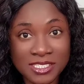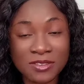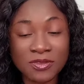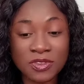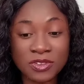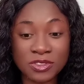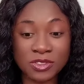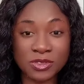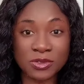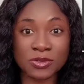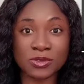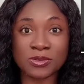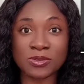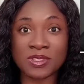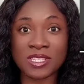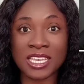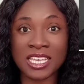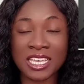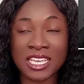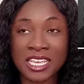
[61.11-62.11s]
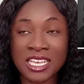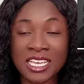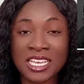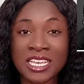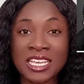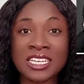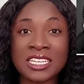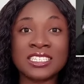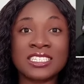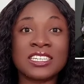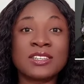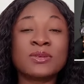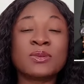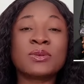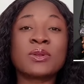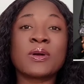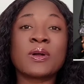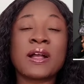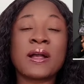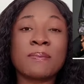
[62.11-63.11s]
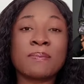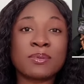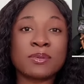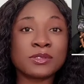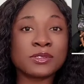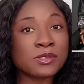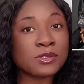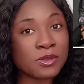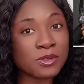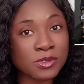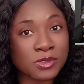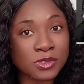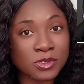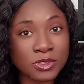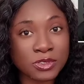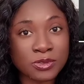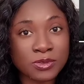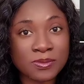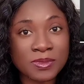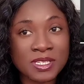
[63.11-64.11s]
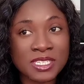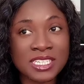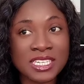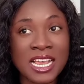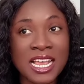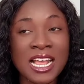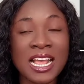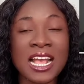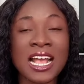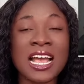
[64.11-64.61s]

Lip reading: Even till today, they no longer post on social media.